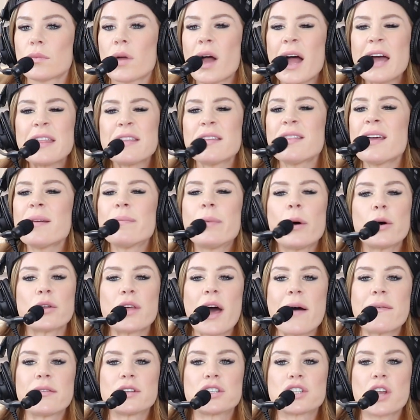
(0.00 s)
I think they both
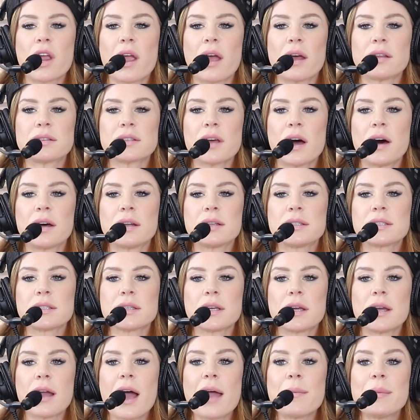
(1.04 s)
have a chance,
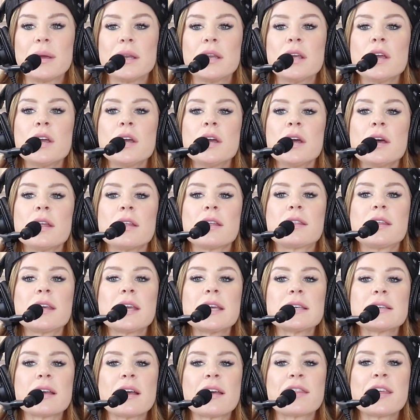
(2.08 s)
honestly. I mean, the
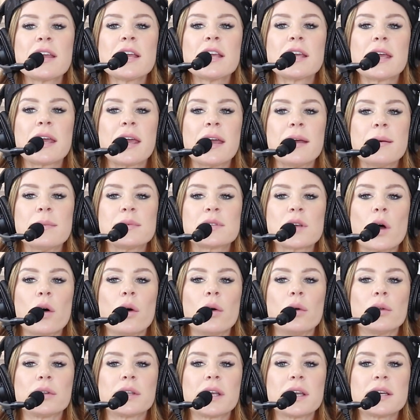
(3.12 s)
thing is, I think Kim's
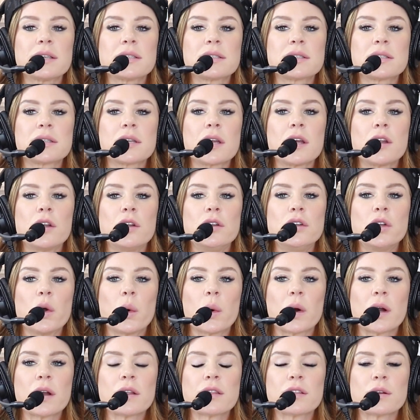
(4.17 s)
oldest,
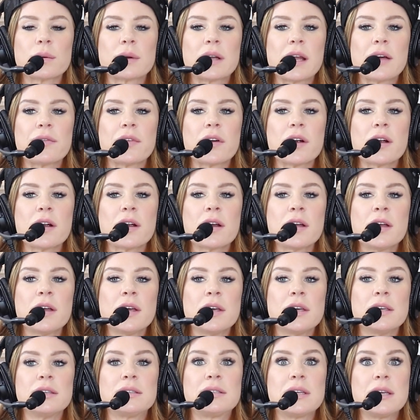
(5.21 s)
North or whatever,
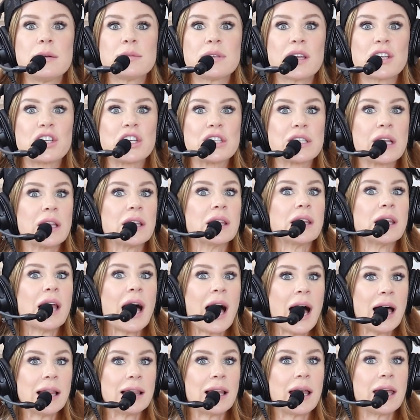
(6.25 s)
seems like she's a
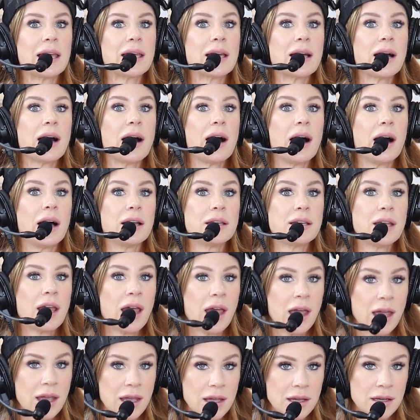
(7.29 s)
lot like
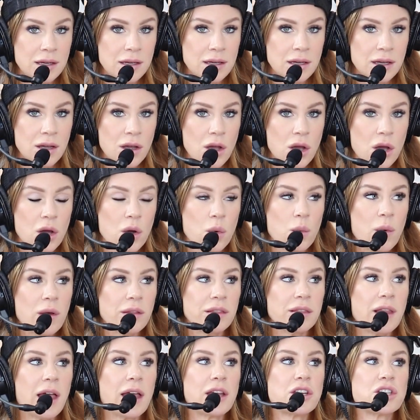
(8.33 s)
Kanye.
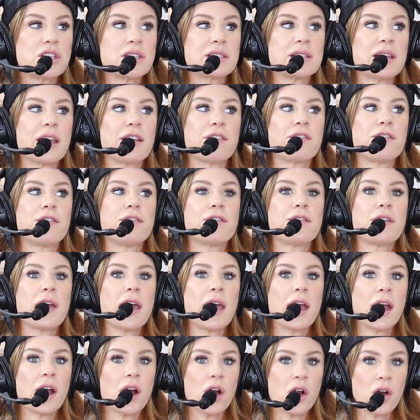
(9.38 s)
With like, she's like
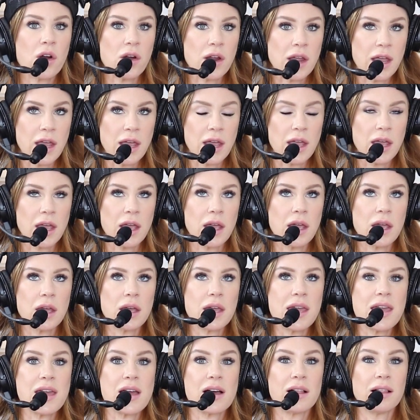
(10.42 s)
very
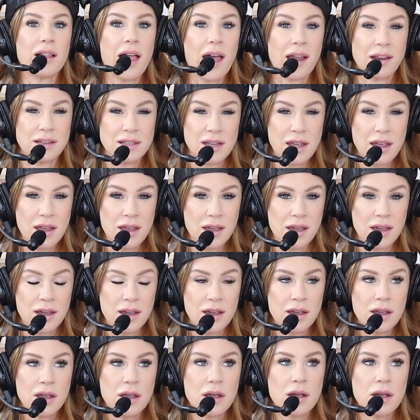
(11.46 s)
eclectic.